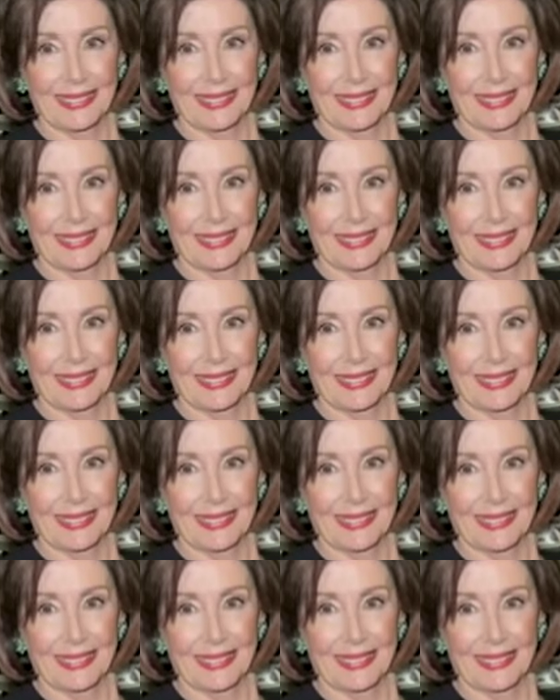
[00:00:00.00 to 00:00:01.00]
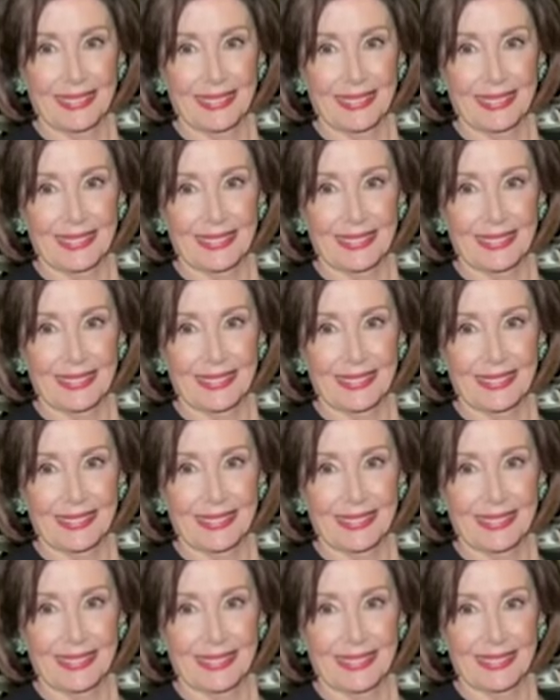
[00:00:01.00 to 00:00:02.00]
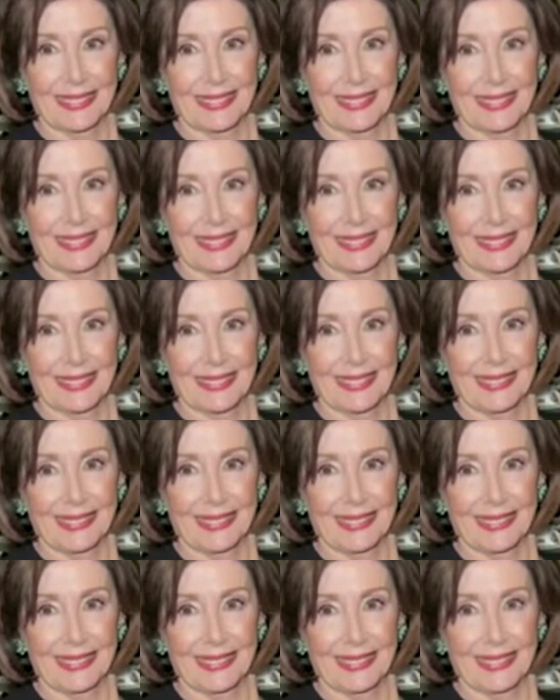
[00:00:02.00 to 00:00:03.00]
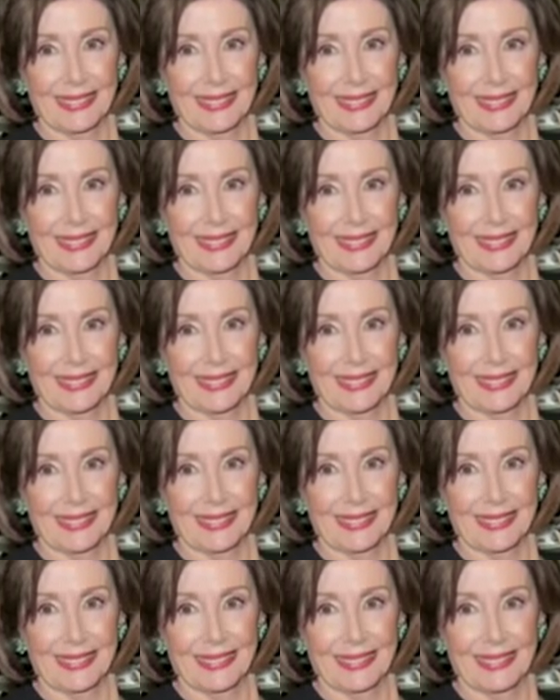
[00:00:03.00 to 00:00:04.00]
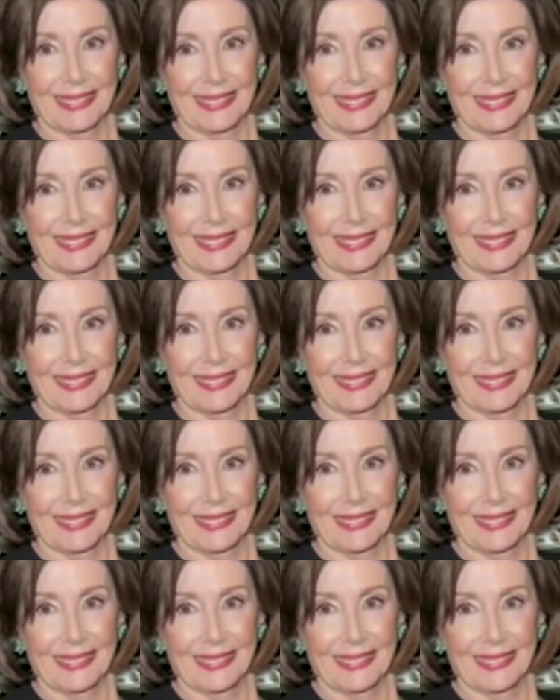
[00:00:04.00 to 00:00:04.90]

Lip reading: This person isn't speaking.